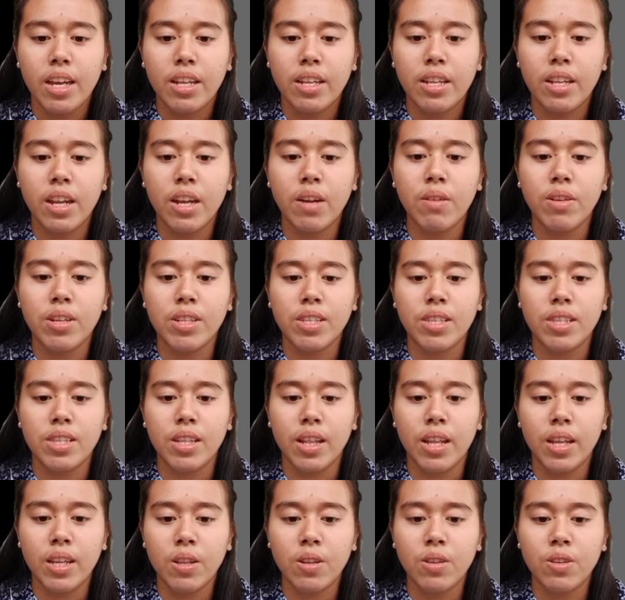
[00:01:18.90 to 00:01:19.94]
there is
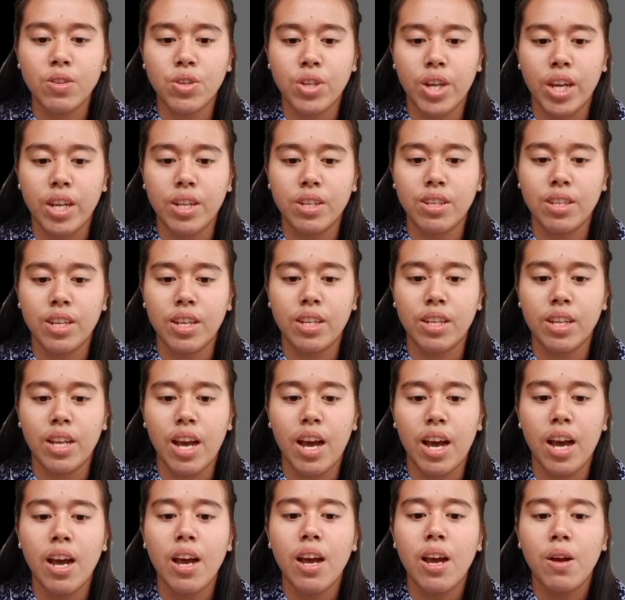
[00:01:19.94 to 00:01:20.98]
little change in
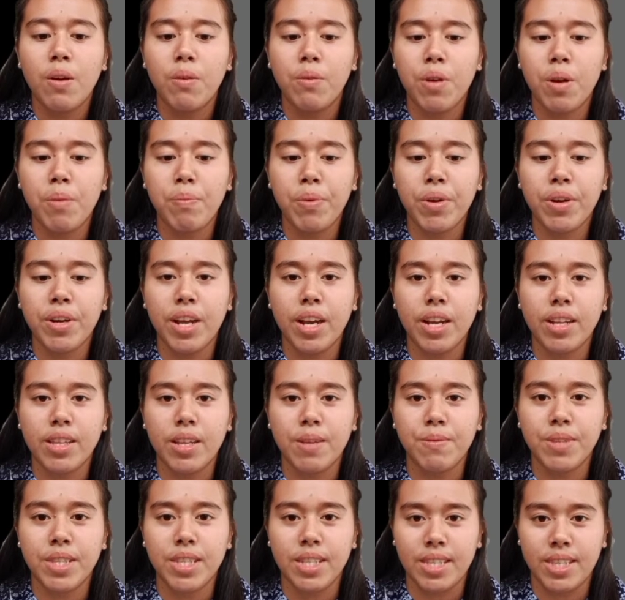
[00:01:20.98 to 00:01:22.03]
the
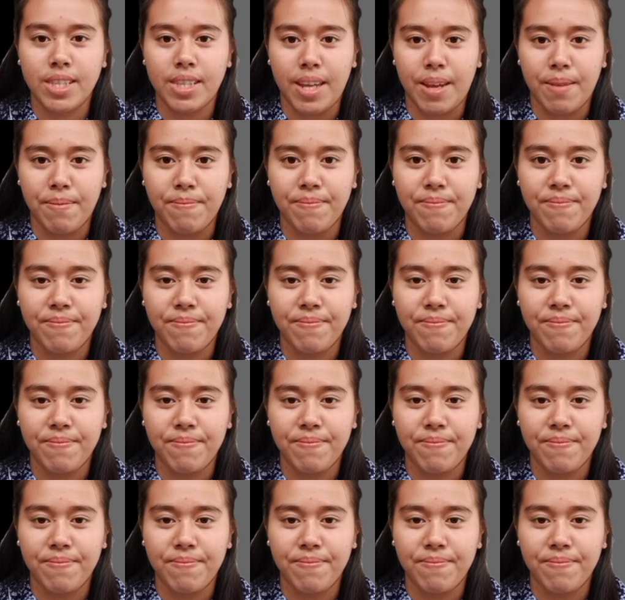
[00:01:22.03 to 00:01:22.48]
reproductive system.